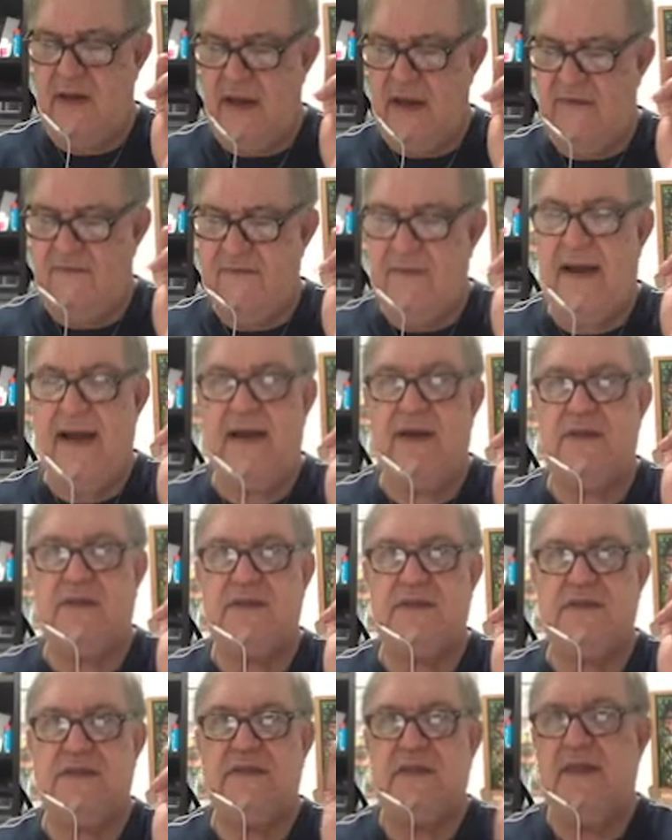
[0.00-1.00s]
have
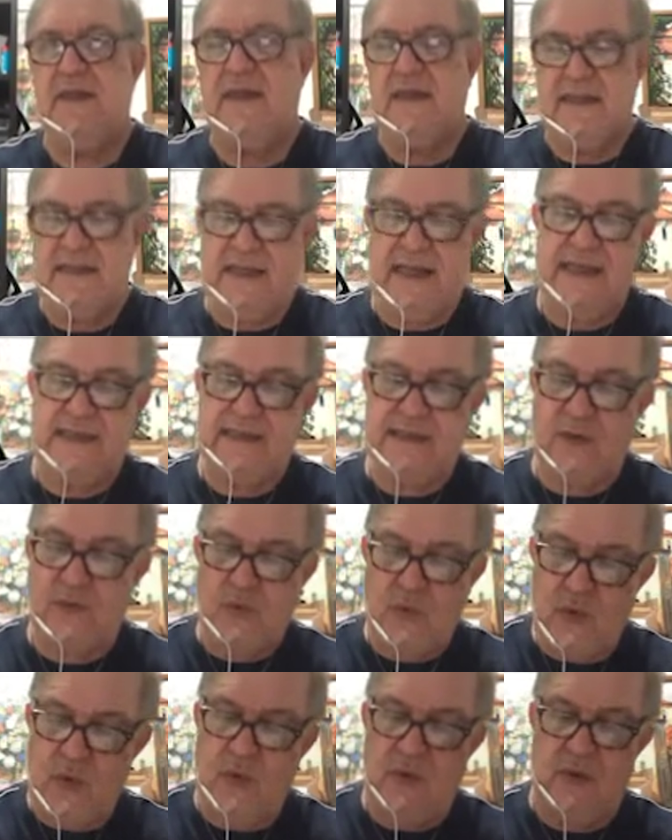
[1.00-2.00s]
minus. That's the
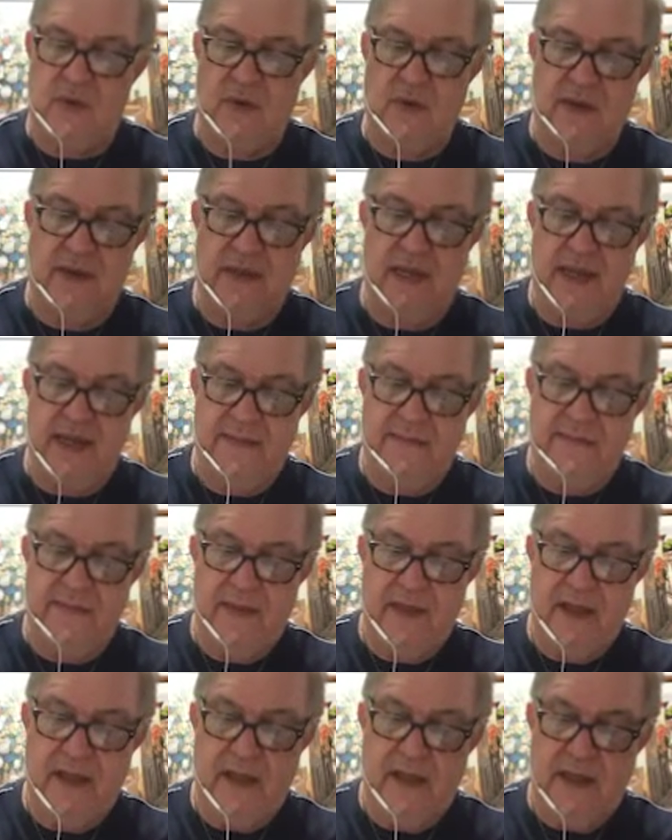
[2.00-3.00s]
rule, okay?
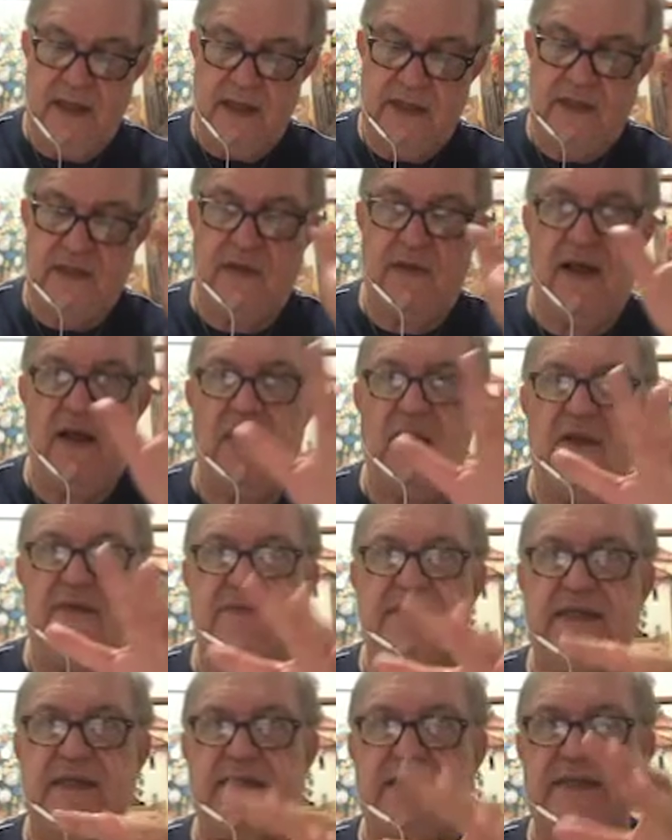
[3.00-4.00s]
So all
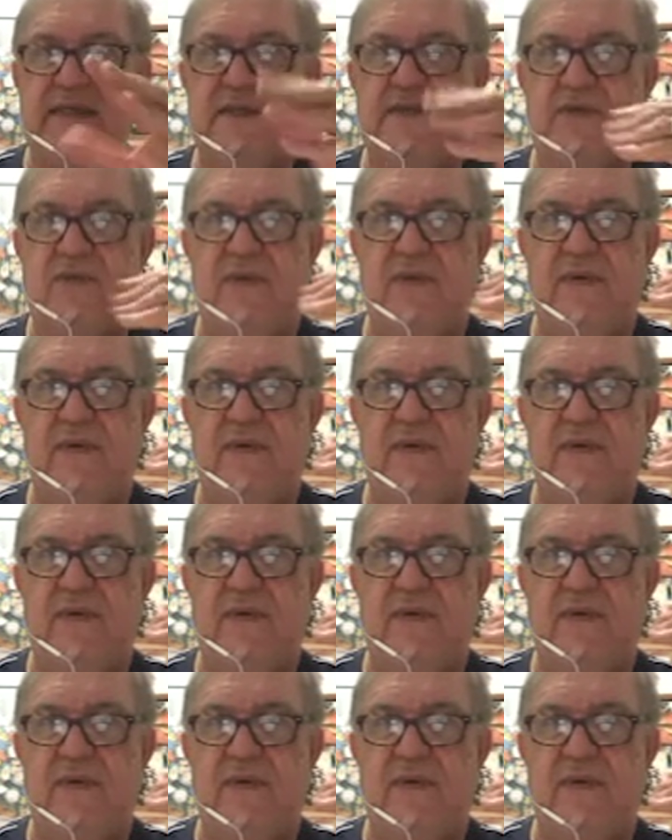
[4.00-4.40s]
of this, just to